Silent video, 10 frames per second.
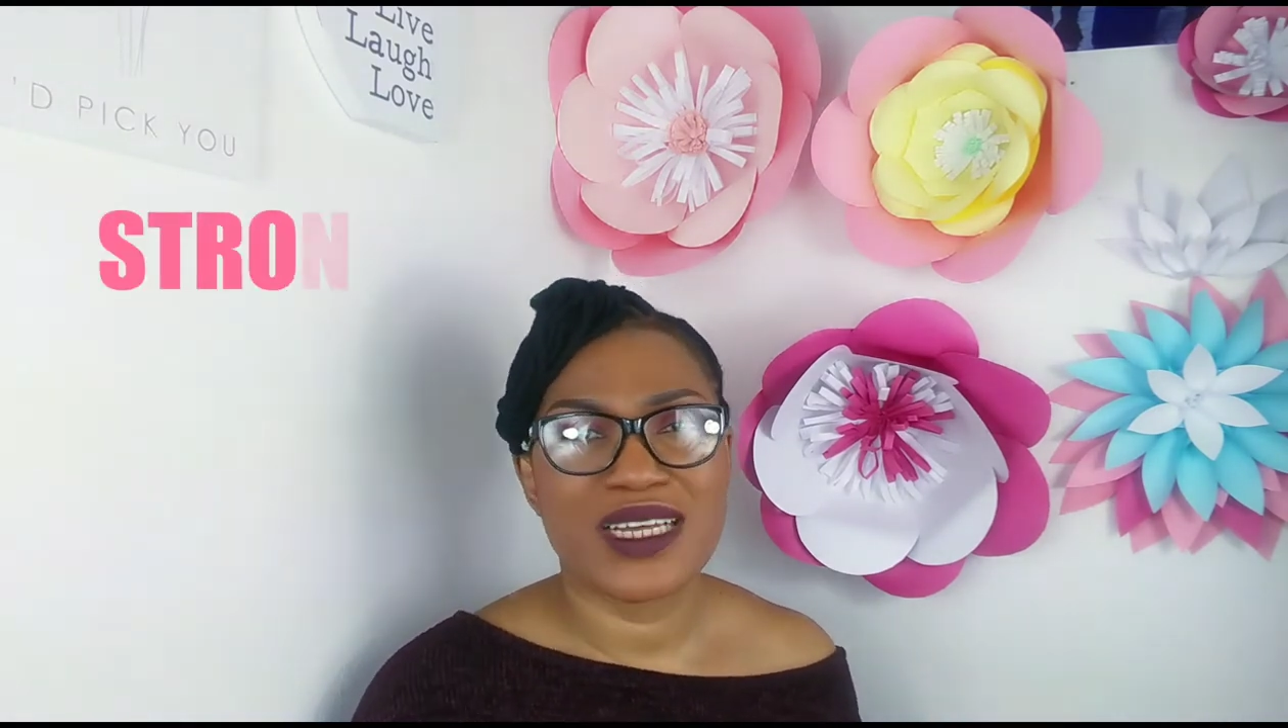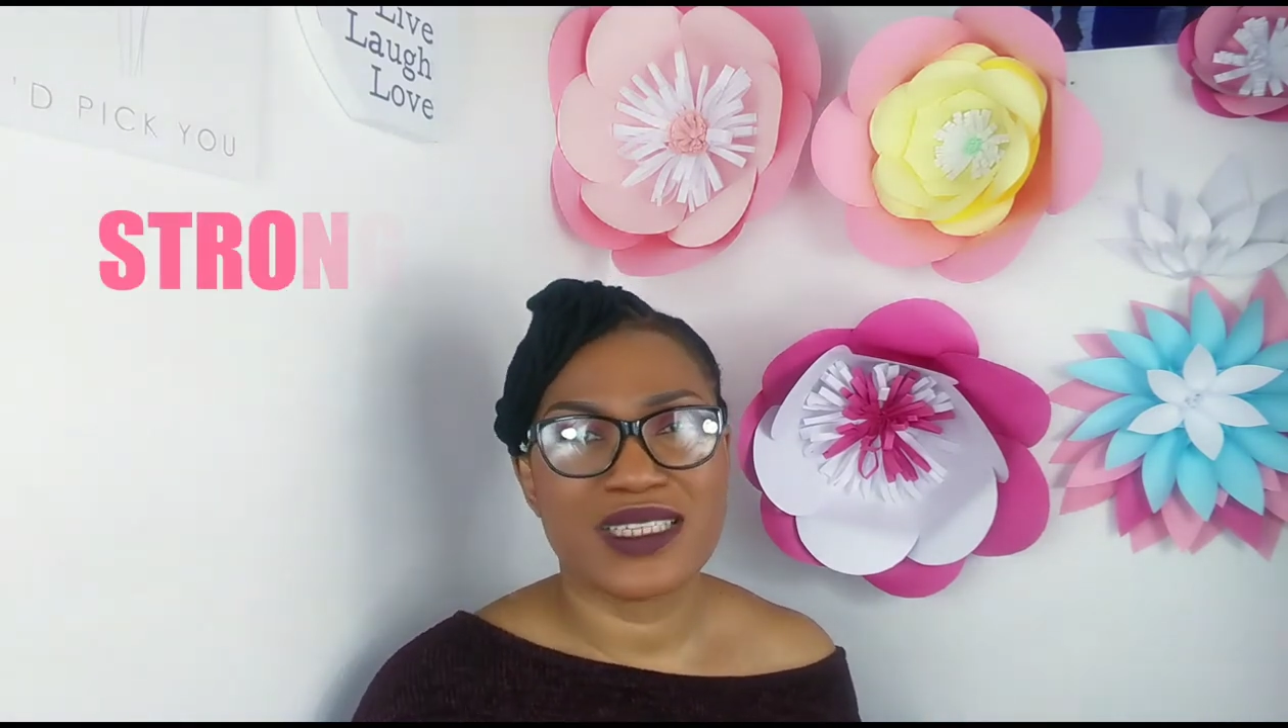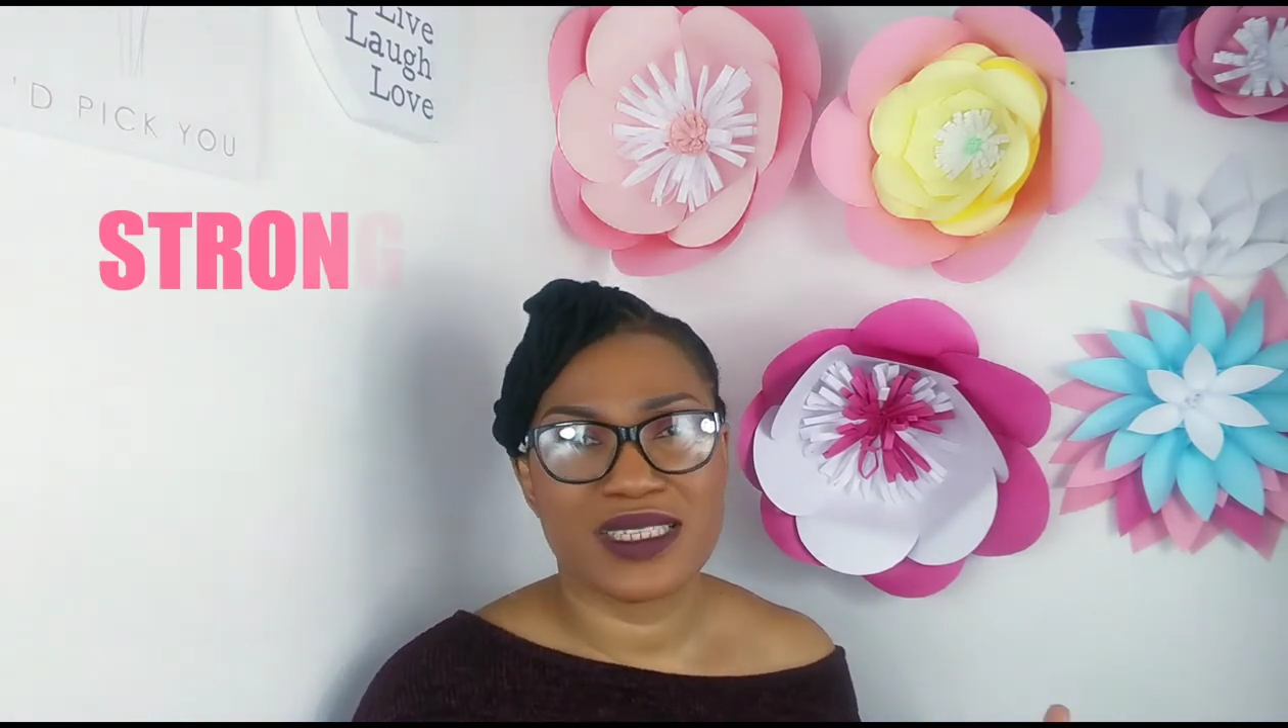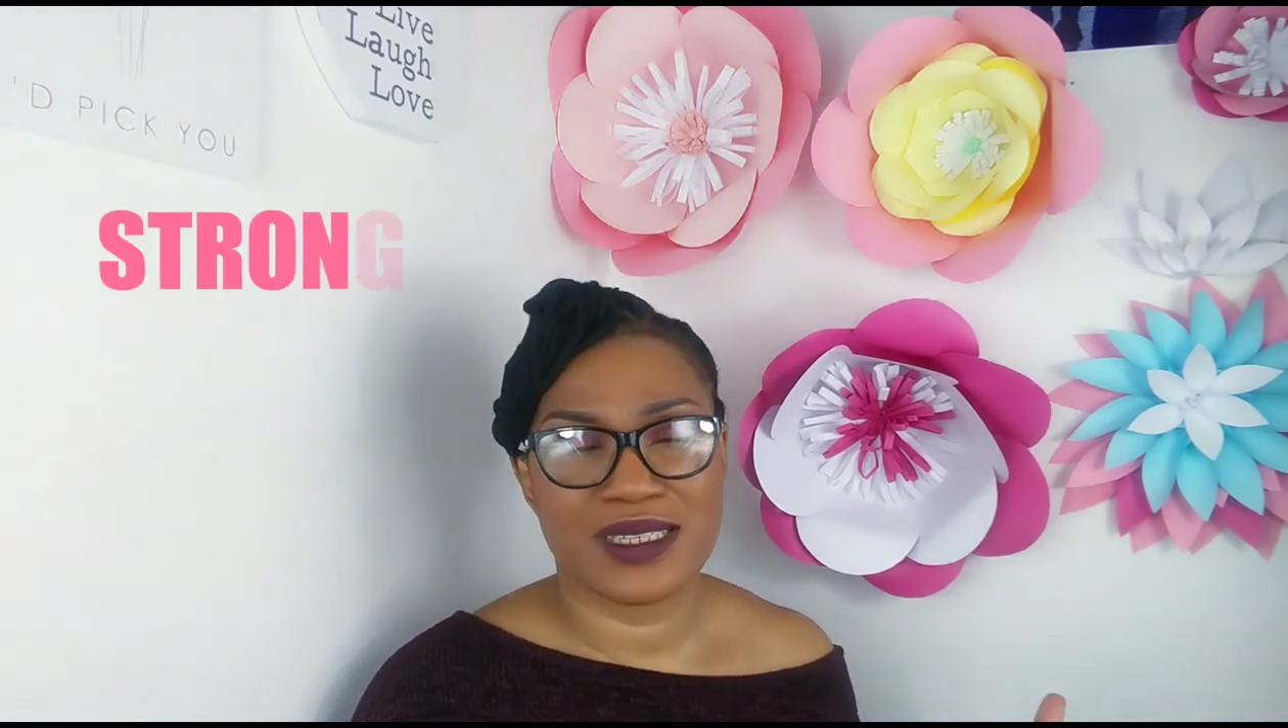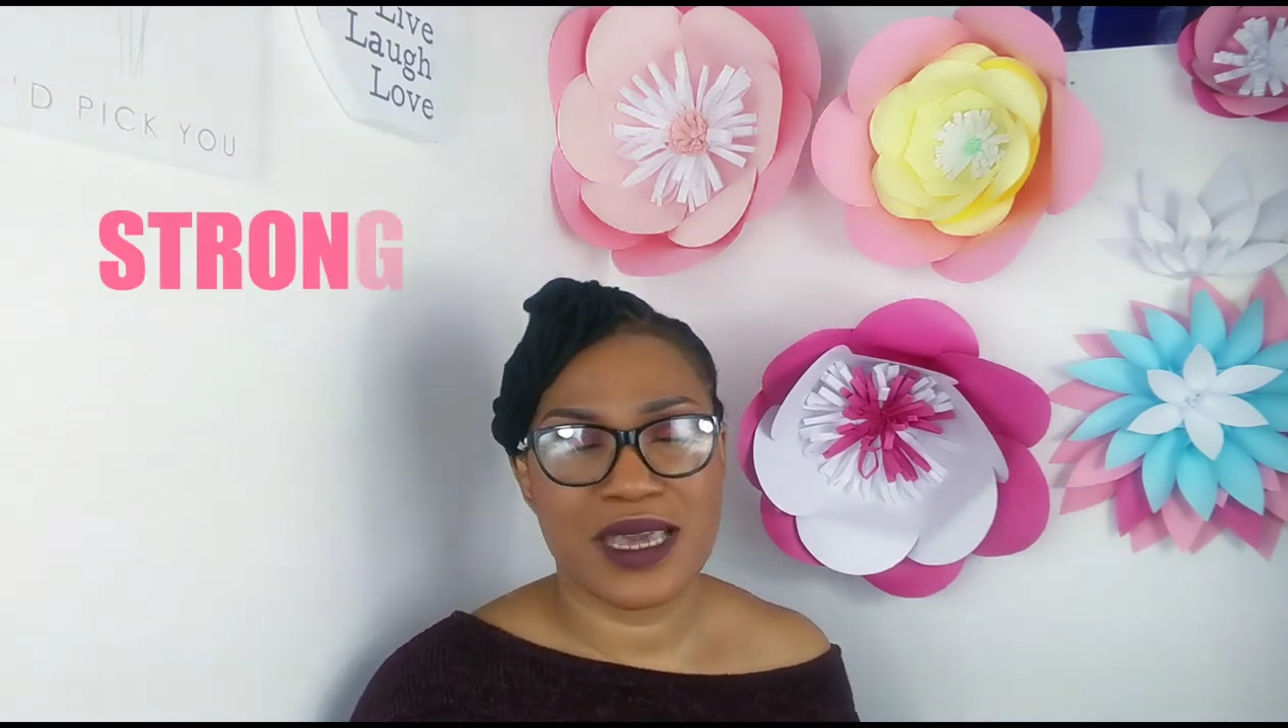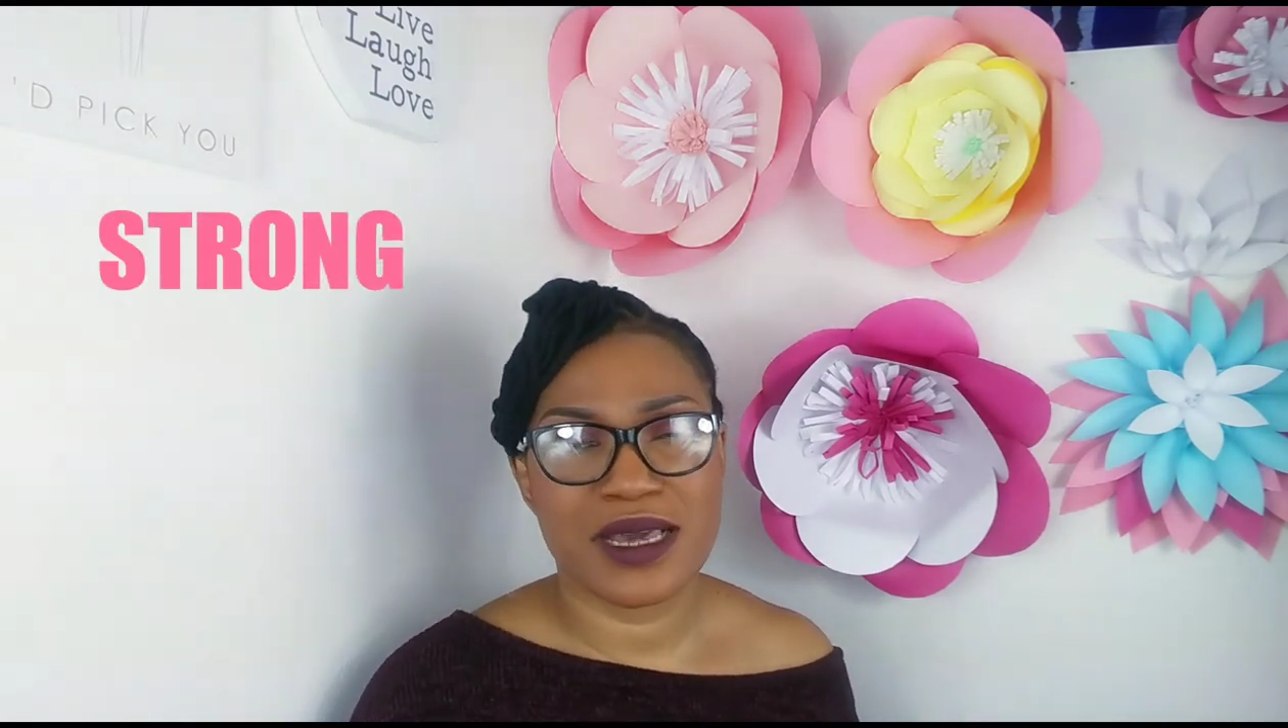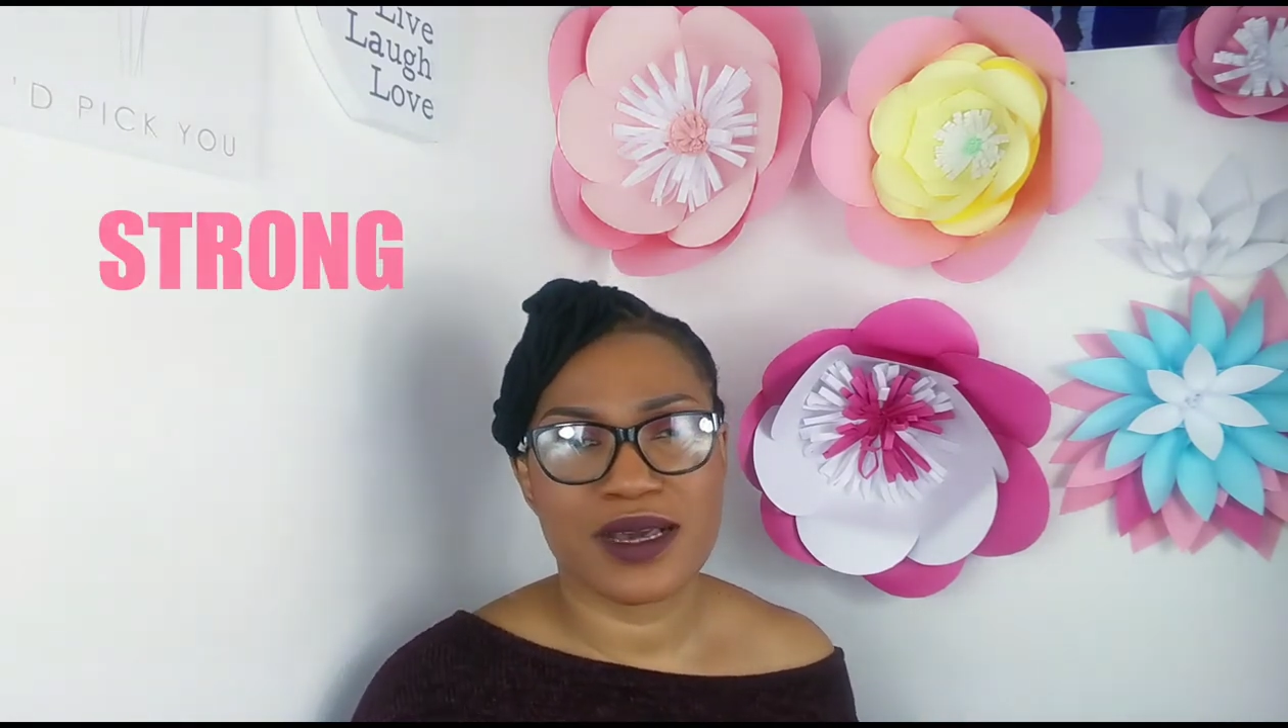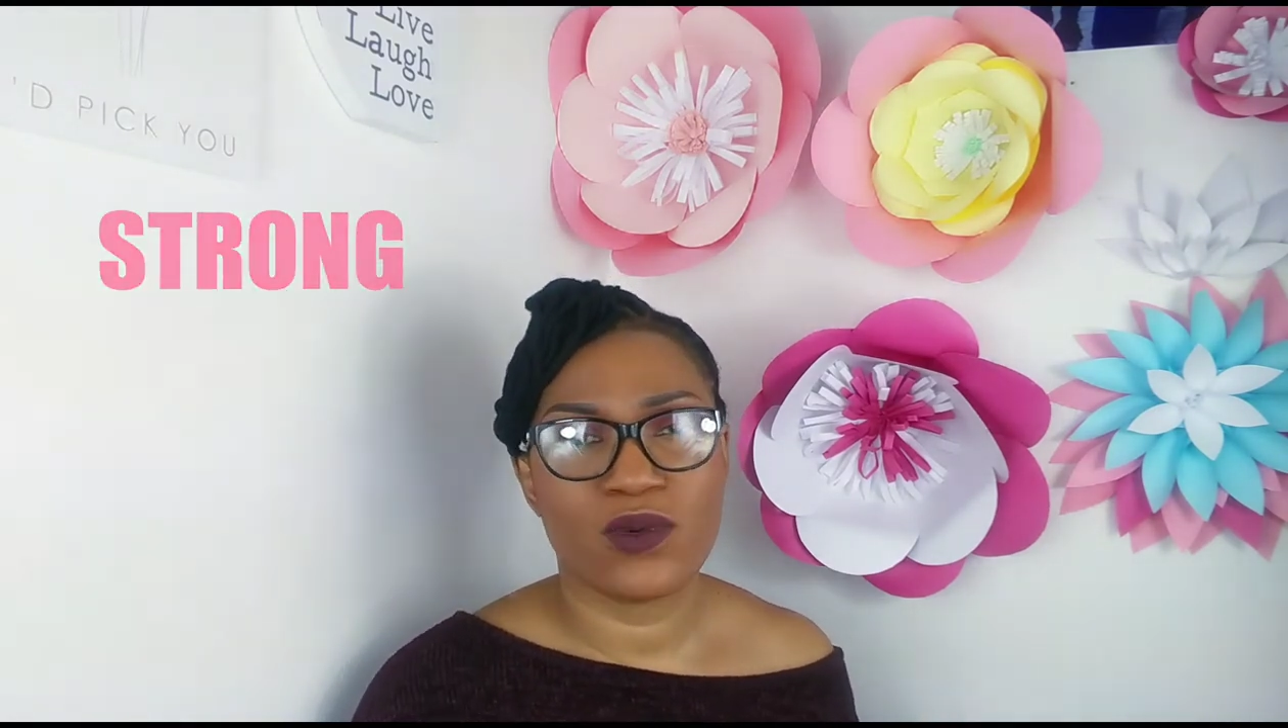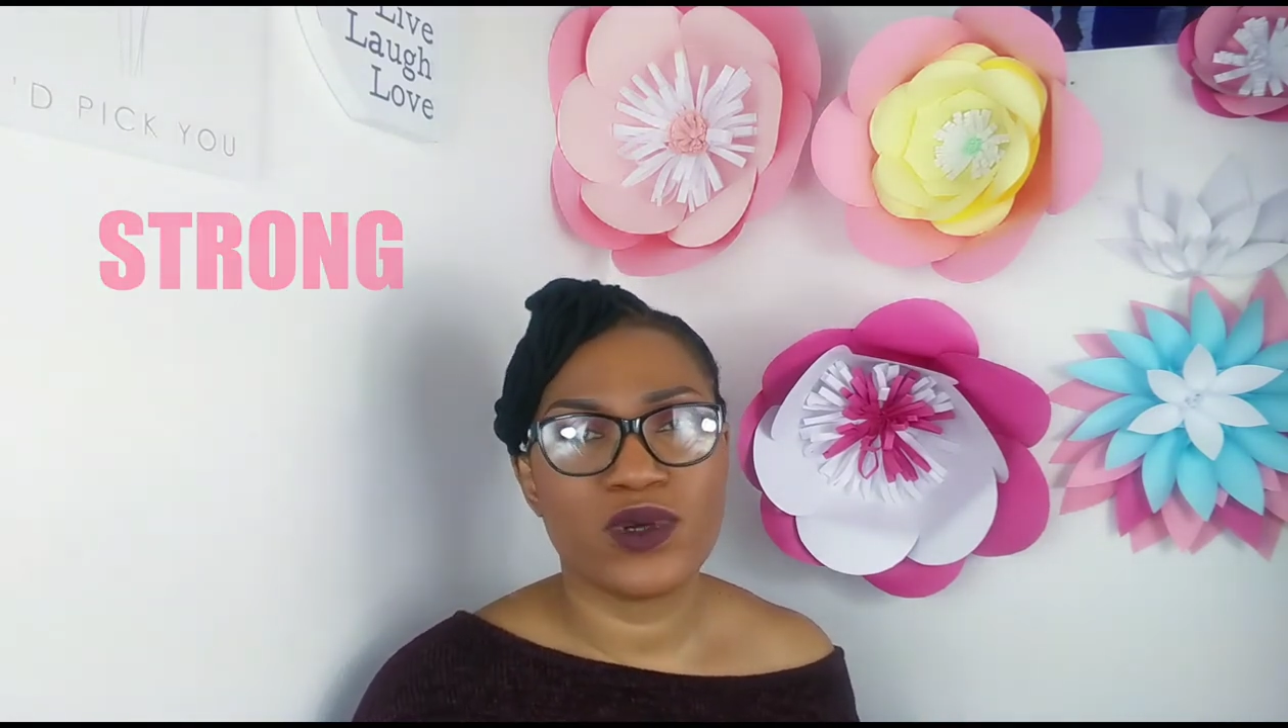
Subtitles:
are sick,